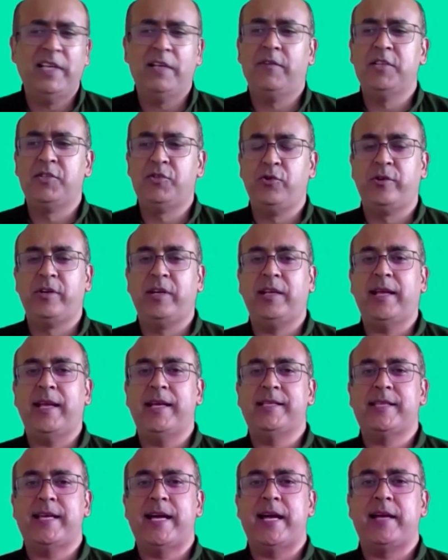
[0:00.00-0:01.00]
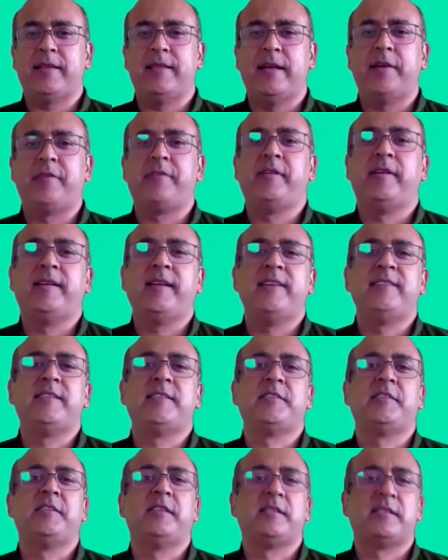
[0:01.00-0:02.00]
But once you realize that, that
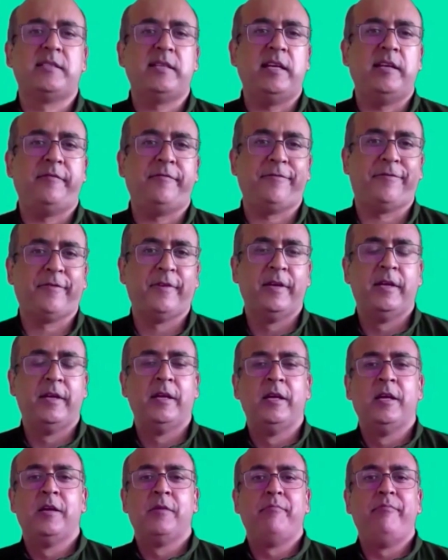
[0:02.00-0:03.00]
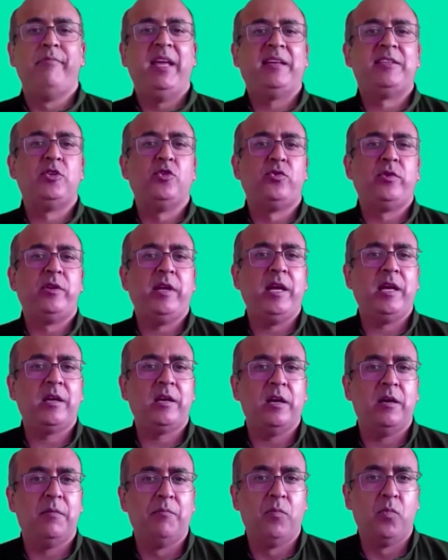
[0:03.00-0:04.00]
realization itself makes you
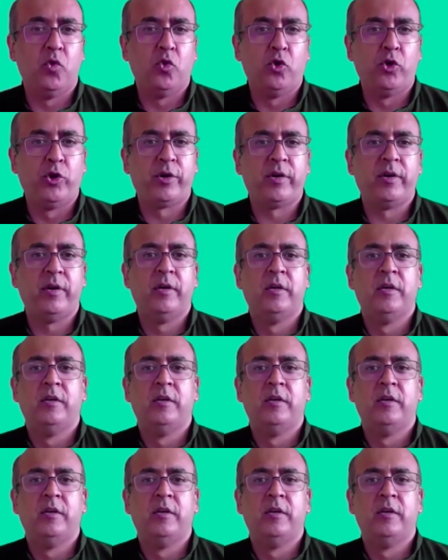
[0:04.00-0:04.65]
take a more